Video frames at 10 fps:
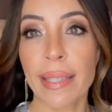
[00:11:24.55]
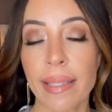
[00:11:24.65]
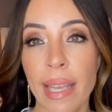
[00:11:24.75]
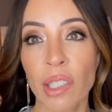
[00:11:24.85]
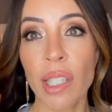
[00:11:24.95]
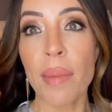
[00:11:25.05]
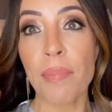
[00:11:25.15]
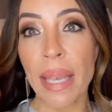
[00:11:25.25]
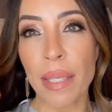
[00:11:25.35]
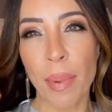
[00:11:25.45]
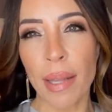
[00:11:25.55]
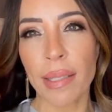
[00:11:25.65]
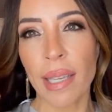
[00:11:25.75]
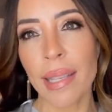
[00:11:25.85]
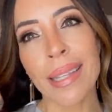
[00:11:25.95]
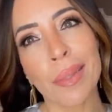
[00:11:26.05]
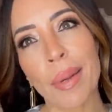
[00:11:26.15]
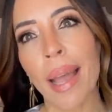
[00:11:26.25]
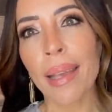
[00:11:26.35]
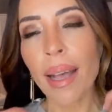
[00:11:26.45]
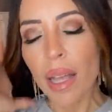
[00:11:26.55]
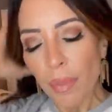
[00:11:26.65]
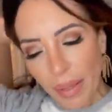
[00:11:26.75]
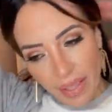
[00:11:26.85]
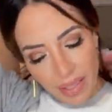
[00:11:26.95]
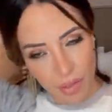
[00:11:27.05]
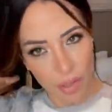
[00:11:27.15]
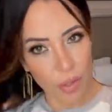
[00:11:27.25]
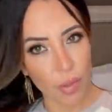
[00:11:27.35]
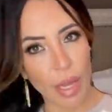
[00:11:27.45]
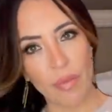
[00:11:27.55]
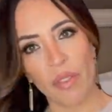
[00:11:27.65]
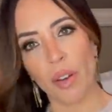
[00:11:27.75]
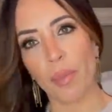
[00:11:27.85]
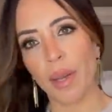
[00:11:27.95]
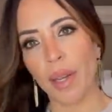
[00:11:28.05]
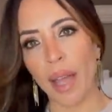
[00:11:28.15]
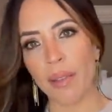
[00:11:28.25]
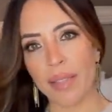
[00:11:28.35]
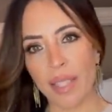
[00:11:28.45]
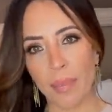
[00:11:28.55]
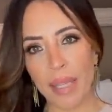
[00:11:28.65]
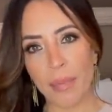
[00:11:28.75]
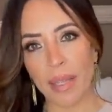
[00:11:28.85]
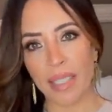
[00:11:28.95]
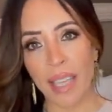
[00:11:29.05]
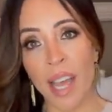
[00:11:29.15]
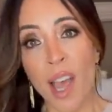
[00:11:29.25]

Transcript: It's actually a baseball tee. That's what I call them. I think there's a new name for them, but I always said baseball tee.